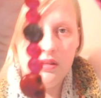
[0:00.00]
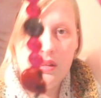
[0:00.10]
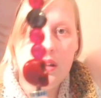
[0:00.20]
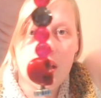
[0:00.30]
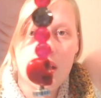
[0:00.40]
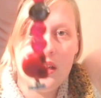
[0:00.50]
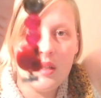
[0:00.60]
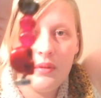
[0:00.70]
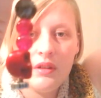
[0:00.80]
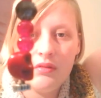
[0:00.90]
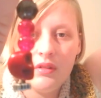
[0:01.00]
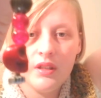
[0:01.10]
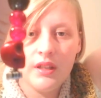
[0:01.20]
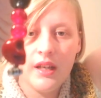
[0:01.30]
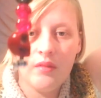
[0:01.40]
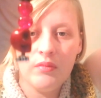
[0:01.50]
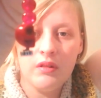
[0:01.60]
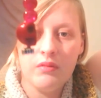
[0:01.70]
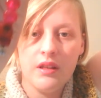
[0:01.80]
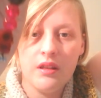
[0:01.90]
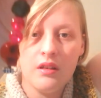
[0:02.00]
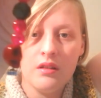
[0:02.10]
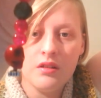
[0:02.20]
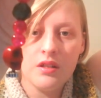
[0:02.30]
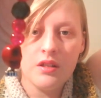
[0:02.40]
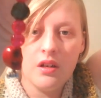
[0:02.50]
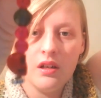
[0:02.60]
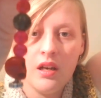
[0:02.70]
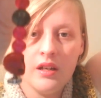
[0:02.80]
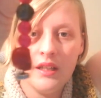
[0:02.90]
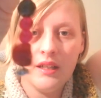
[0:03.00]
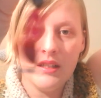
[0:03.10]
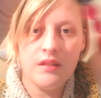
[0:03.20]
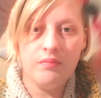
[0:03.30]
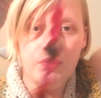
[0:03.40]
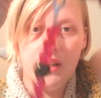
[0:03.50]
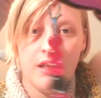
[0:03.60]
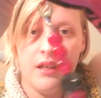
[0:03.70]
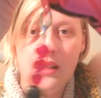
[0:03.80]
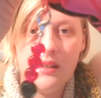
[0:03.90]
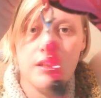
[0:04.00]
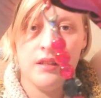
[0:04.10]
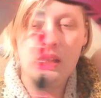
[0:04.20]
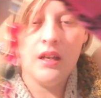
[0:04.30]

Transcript: there. Let's put it in front of the camera with a skull on it and some beads.